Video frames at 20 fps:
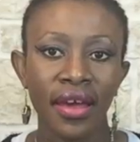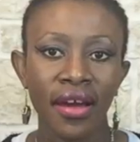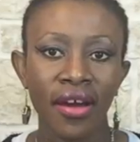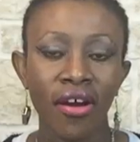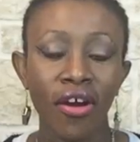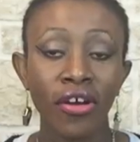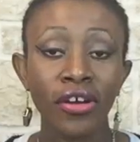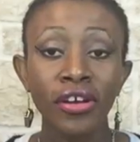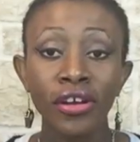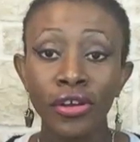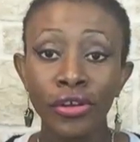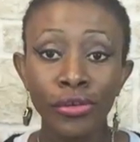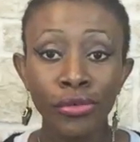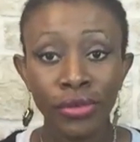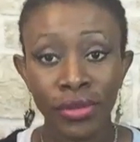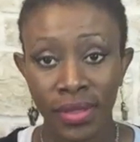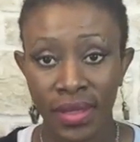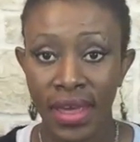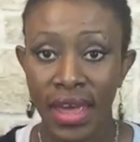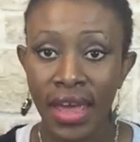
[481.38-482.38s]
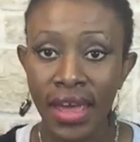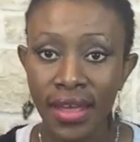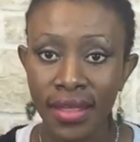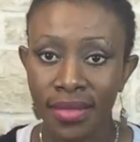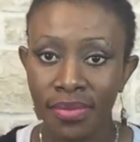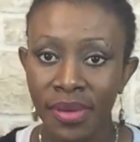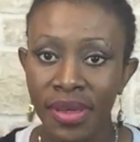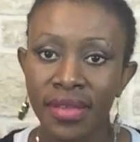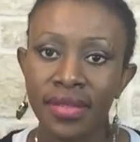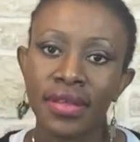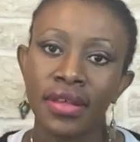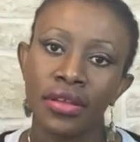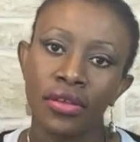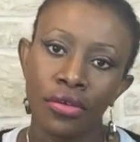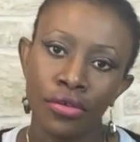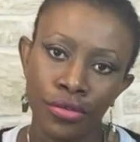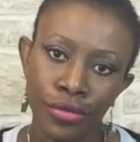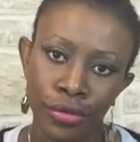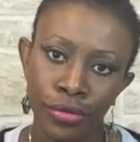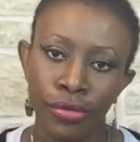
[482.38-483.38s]
on Luke's case because he
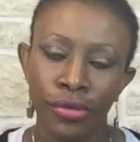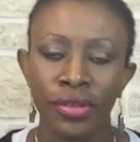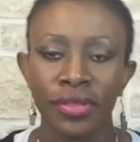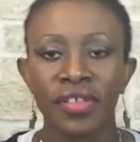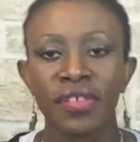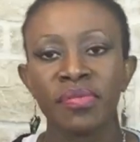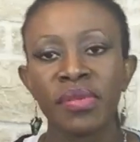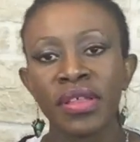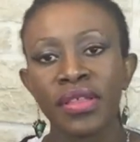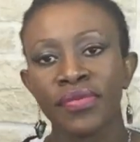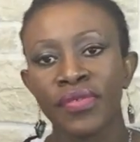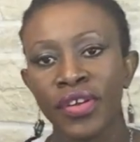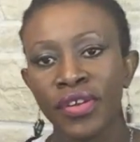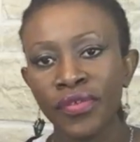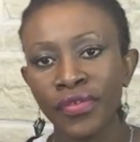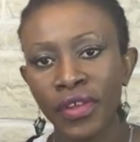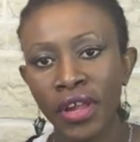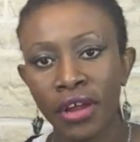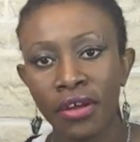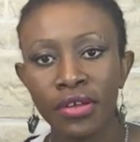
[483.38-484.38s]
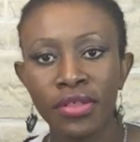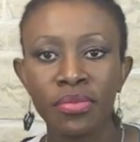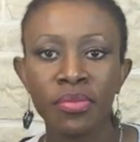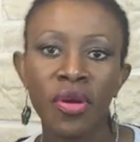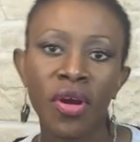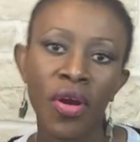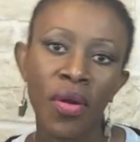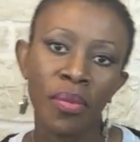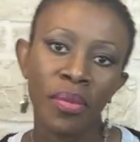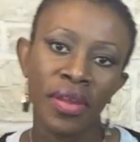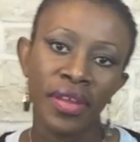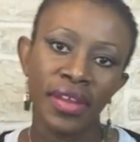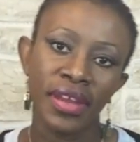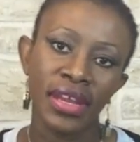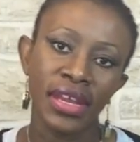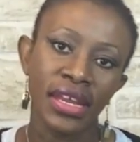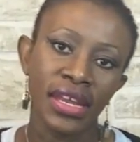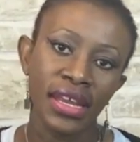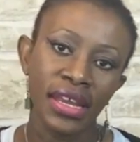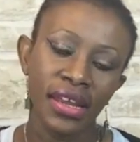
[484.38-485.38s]
knows Luke is the best friend of Clary's mom, and
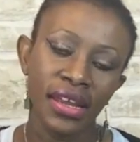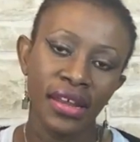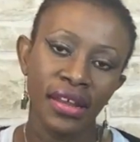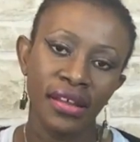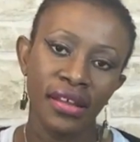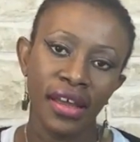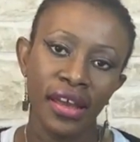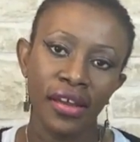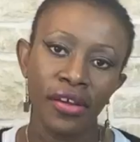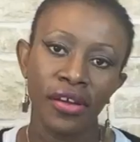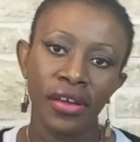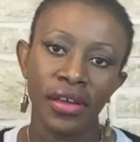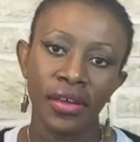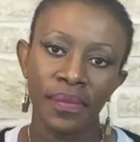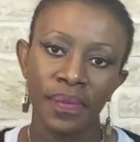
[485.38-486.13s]
he, like,